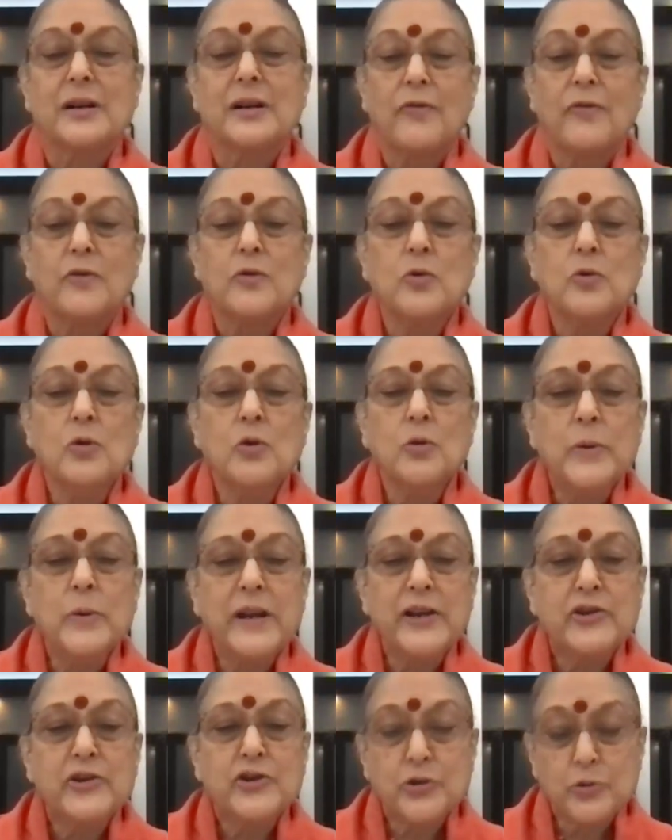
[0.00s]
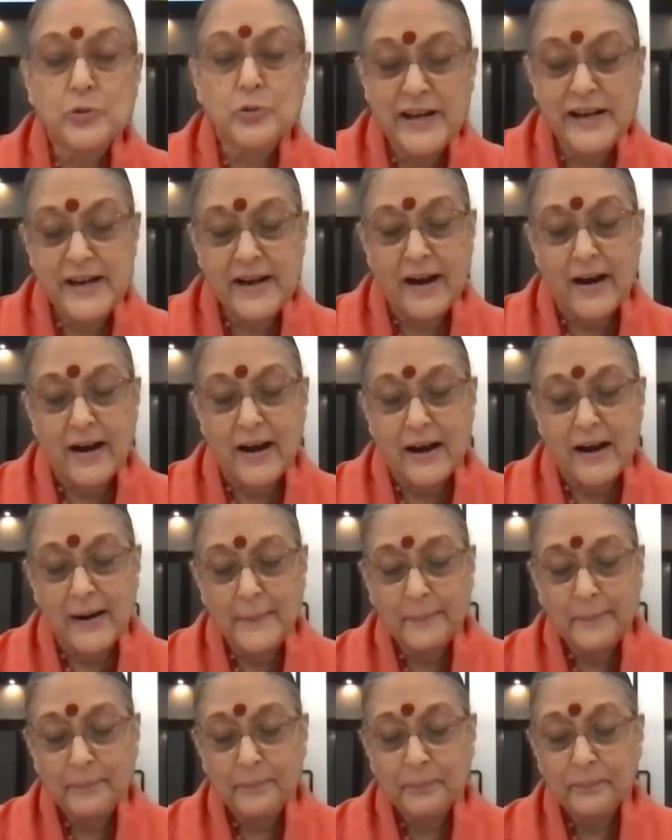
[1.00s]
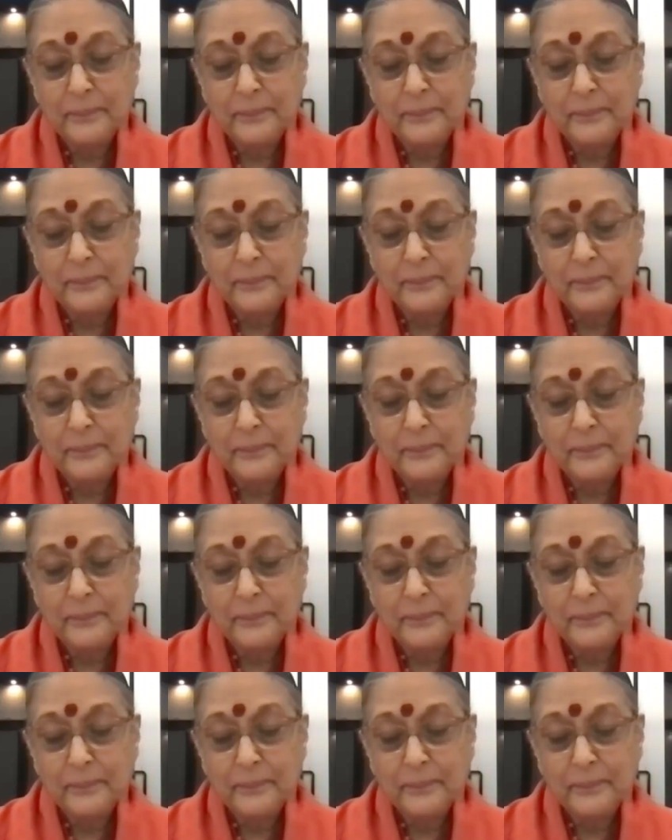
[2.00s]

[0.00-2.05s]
of who we truly are,